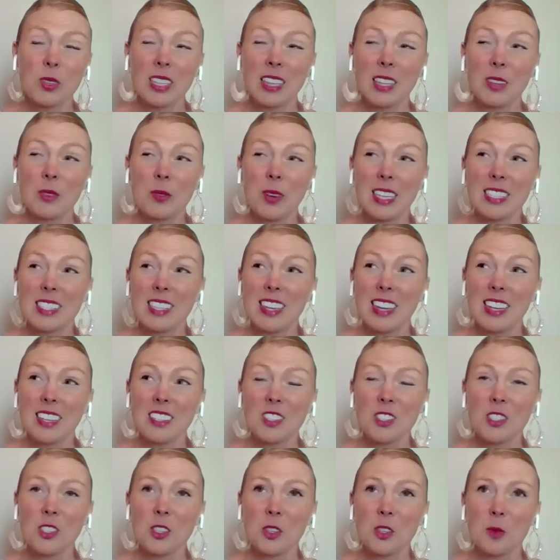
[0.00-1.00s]
really
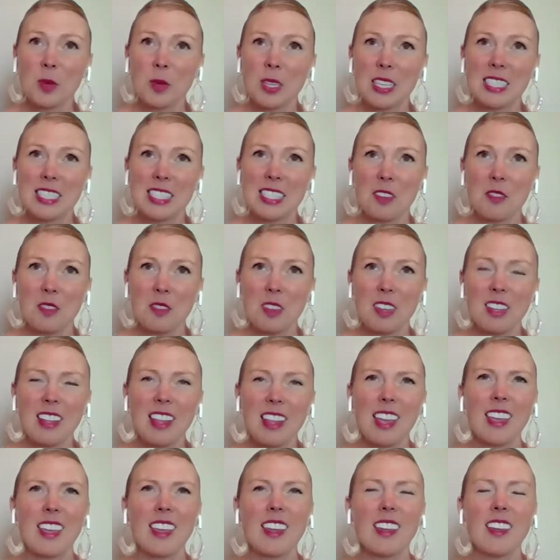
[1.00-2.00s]
resonates too, because I feel
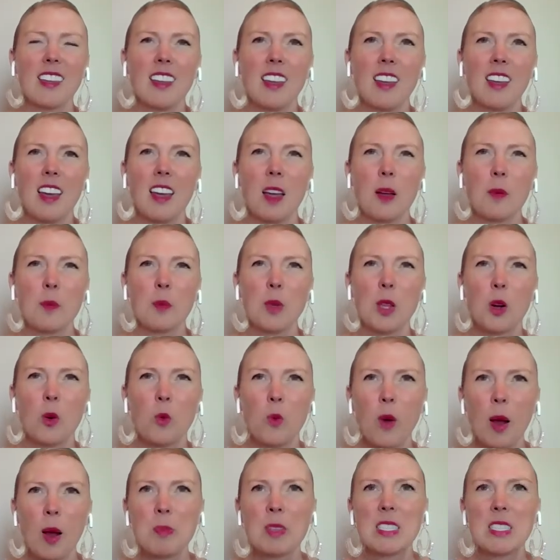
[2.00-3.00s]
like, you know,
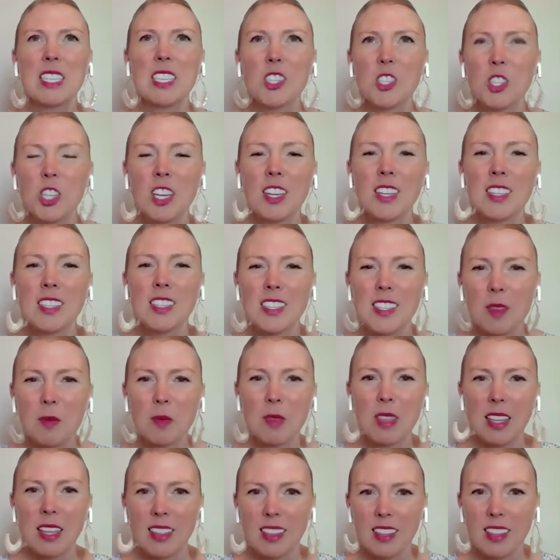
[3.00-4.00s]
repetition is
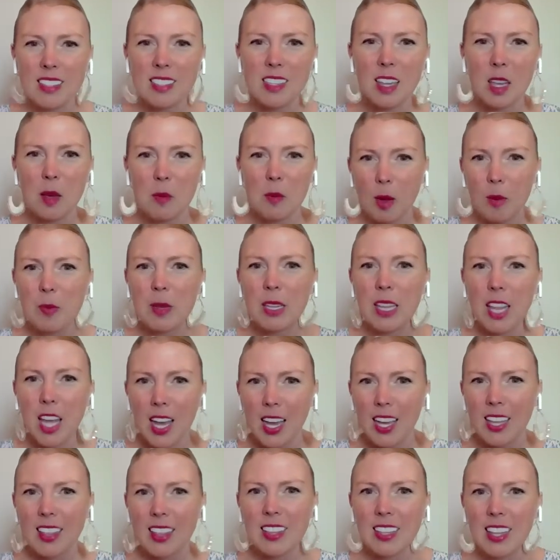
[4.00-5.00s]
something that's come up a
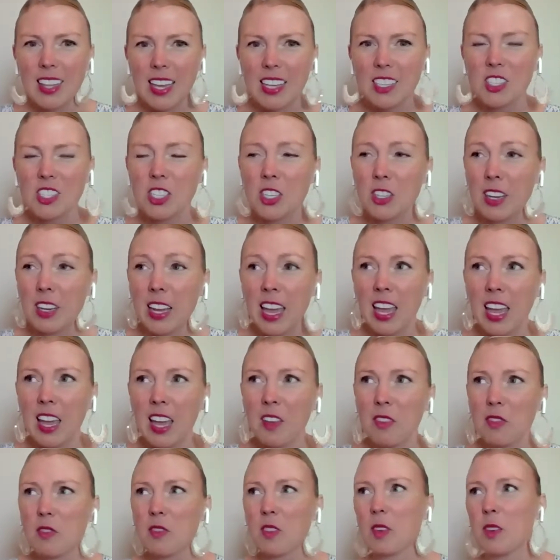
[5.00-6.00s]
lot the last year and a
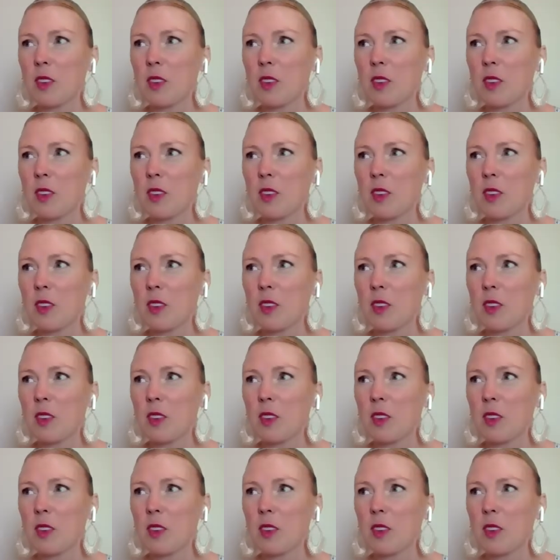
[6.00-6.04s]
half.